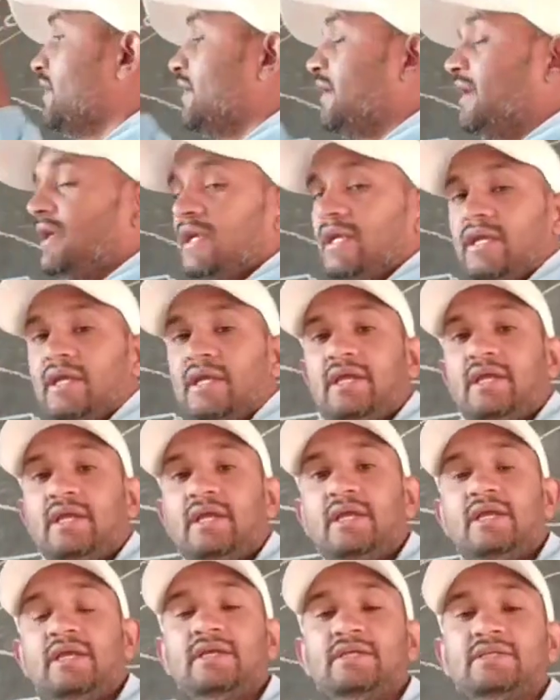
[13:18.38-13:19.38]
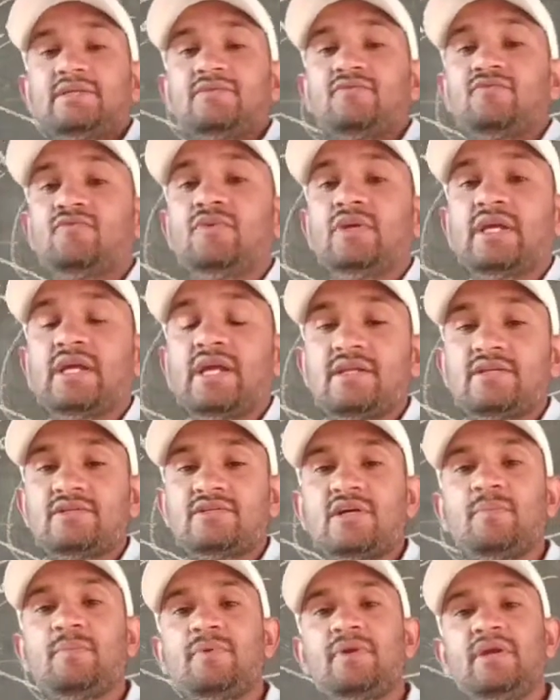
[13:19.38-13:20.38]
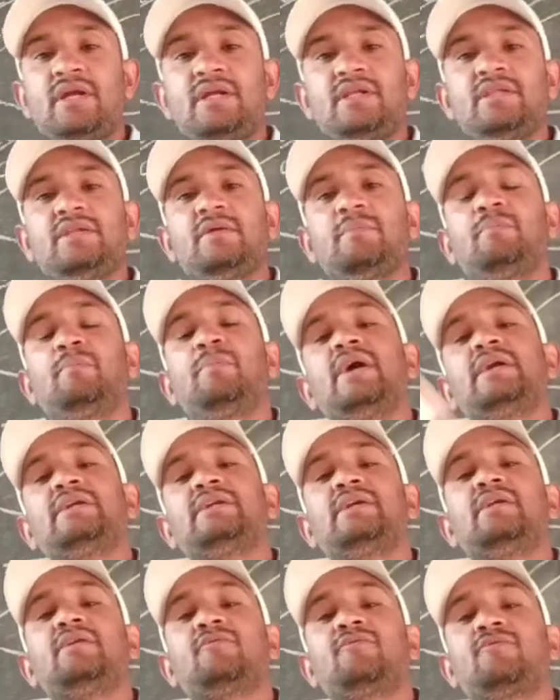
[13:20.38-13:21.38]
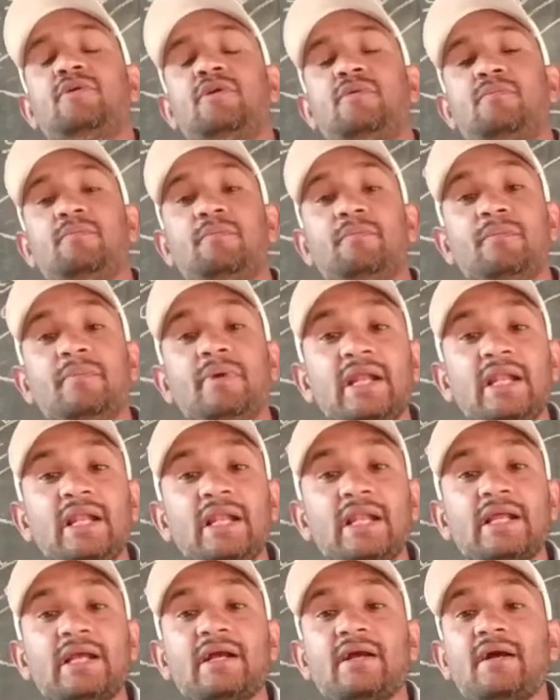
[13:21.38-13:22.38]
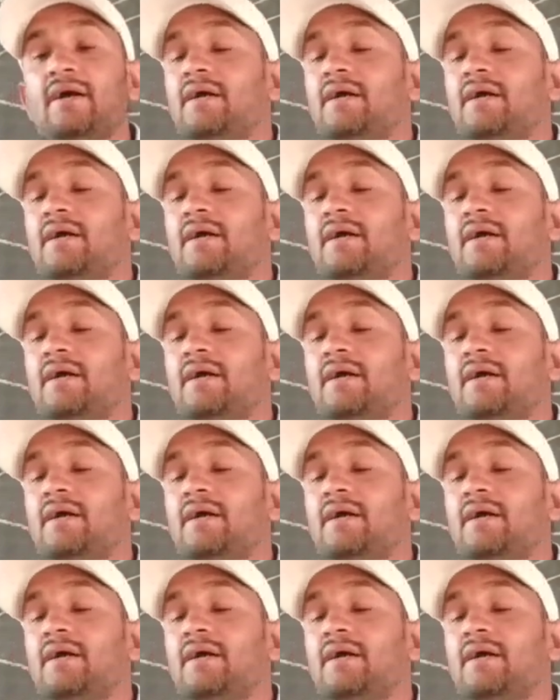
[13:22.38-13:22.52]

We can separate the butter from milk